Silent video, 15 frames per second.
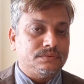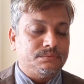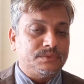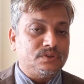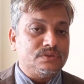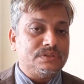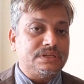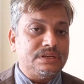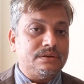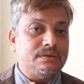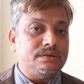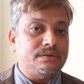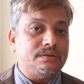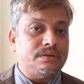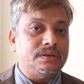because
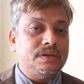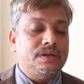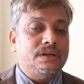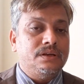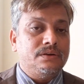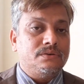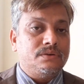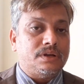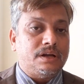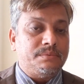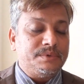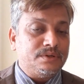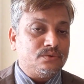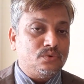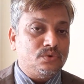they,
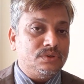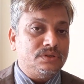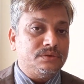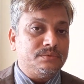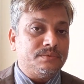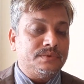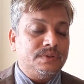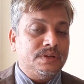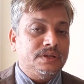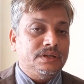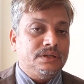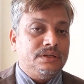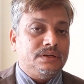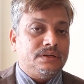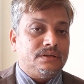after coding,
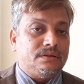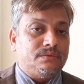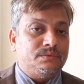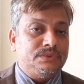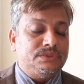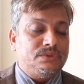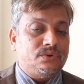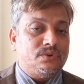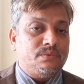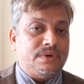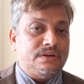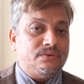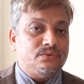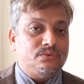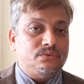we don't
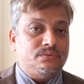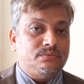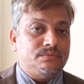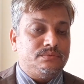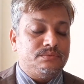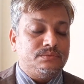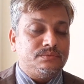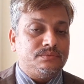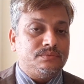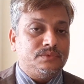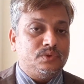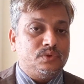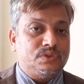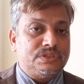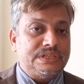want to
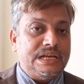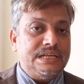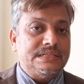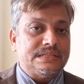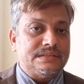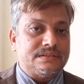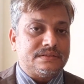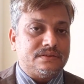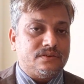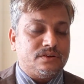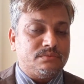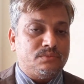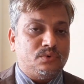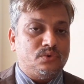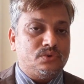more changes or
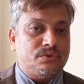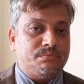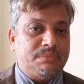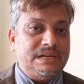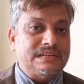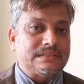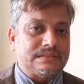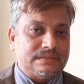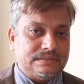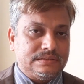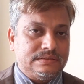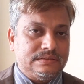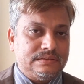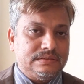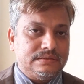more bugs.
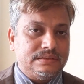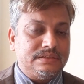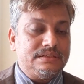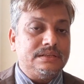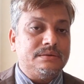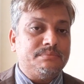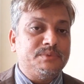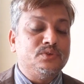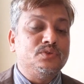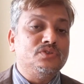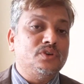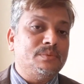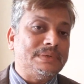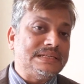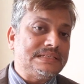That's the beauty
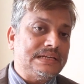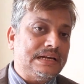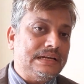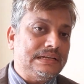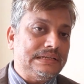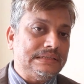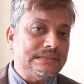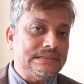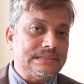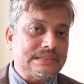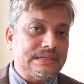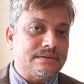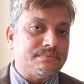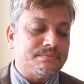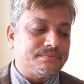of agile and
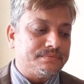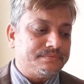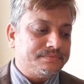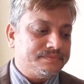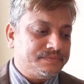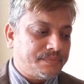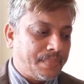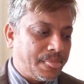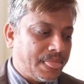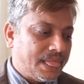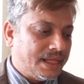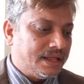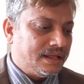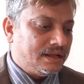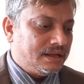Scrum.
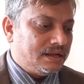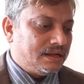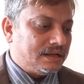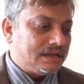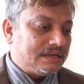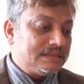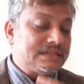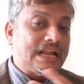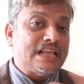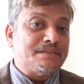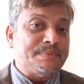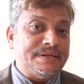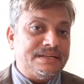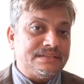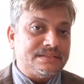And
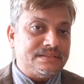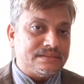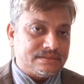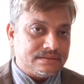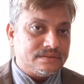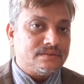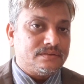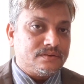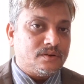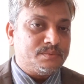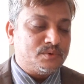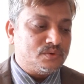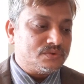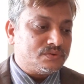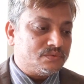transparency, of
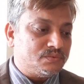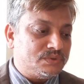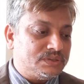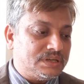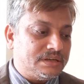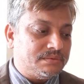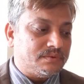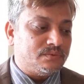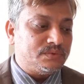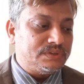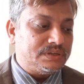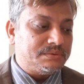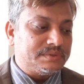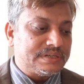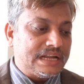course, we
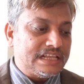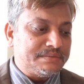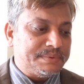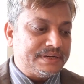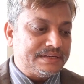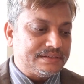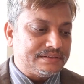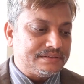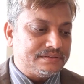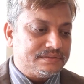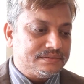are transparent,